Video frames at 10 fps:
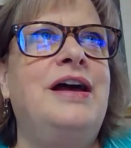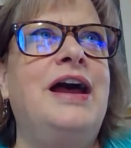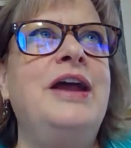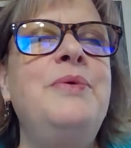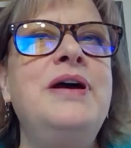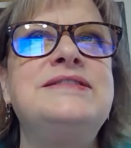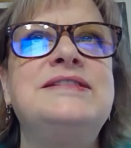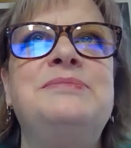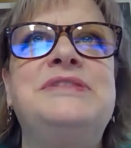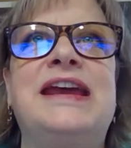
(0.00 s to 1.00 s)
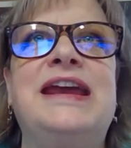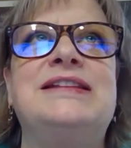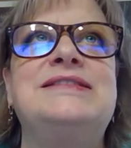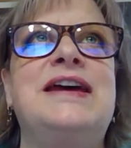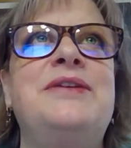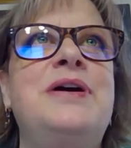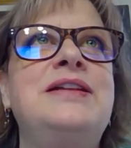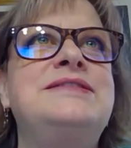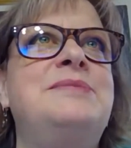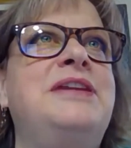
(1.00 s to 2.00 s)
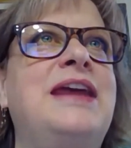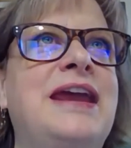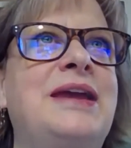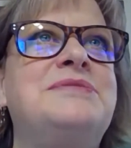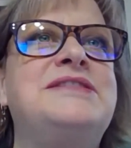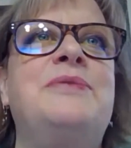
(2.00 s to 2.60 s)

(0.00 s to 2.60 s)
I want some dates. I want some names.